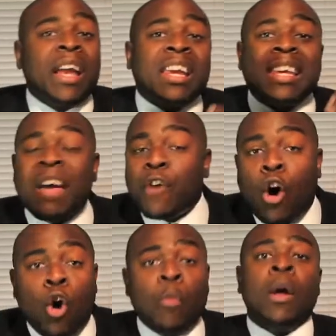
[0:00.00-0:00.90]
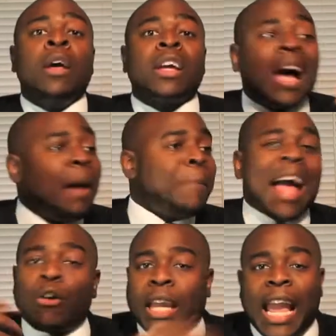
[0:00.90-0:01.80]
and you're never home, cut
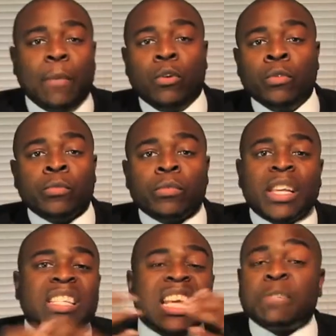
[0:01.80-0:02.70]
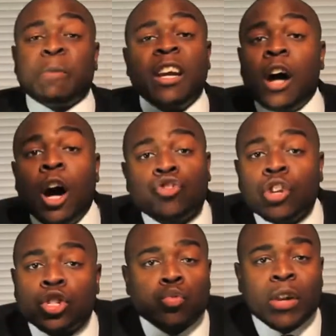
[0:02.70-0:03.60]
back on cable. Instead of spending
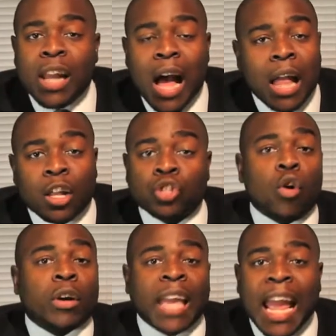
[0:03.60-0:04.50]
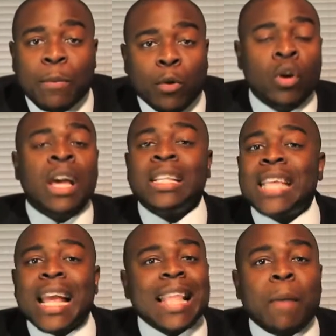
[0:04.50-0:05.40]
$120 on cable,
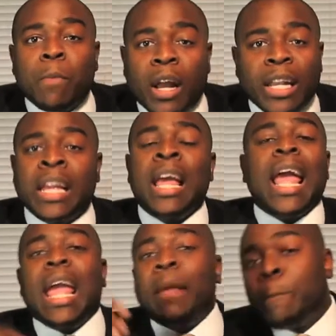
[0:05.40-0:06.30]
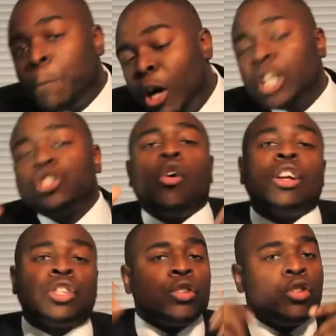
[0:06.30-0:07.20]
take that money and put it
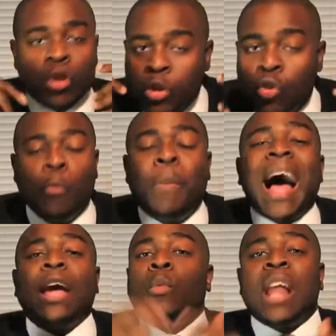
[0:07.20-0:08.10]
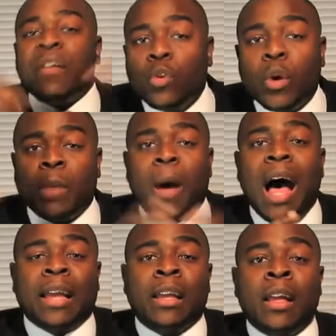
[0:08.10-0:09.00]
towards you buying whatever you want to
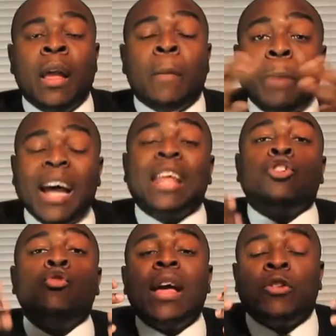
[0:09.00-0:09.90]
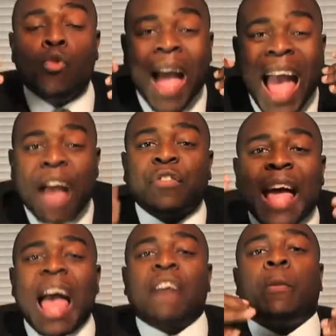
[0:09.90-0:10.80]
buy. But you have to
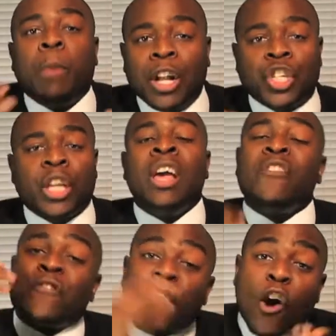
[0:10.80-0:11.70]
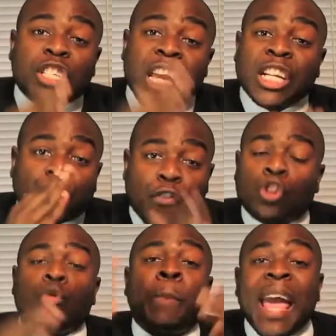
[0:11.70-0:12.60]
have a budget. First thing
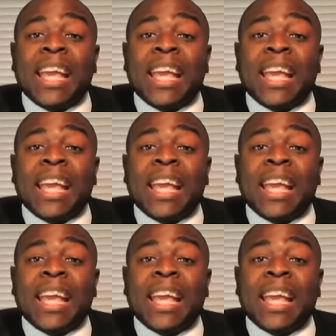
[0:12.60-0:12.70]
first, you pay